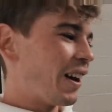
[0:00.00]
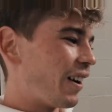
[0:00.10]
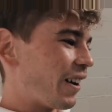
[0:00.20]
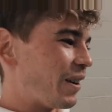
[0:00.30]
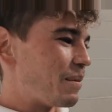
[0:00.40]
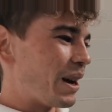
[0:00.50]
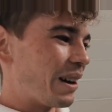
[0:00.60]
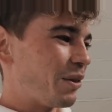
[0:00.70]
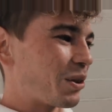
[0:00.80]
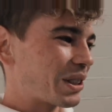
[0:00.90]
And
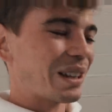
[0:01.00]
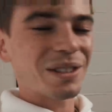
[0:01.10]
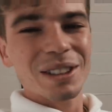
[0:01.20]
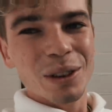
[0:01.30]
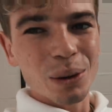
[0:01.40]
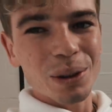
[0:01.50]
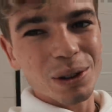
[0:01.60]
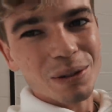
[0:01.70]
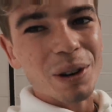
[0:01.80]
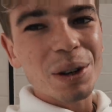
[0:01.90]
I've always kind of thought it
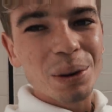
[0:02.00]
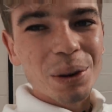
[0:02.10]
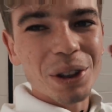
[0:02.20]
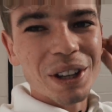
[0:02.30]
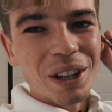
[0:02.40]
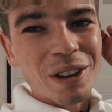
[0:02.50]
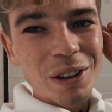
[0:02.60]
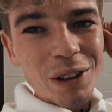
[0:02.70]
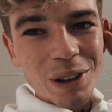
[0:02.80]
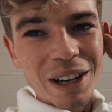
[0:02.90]
was a very cool thing that you
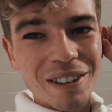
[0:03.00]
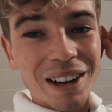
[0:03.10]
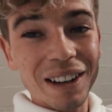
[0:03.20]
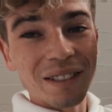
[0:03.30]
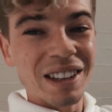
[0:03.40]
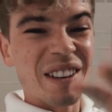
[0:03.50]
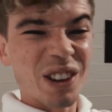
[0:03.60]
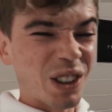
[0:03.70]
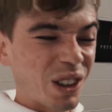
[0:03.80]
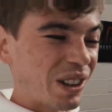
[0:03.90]
could do here, and I
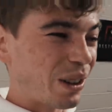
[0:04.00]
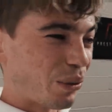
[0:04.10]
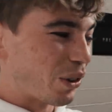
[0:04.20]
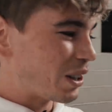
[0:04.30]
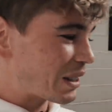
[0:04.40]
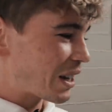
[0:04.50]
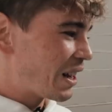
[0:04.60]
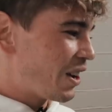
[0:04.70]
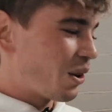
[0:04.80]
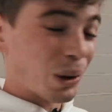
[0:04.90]
never could do it in France
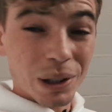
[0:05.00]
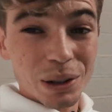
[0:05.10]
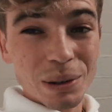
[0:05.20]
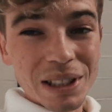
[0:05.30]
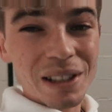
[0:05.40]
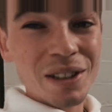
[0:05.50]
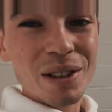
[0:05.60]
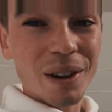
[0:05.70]
or in Switzerland.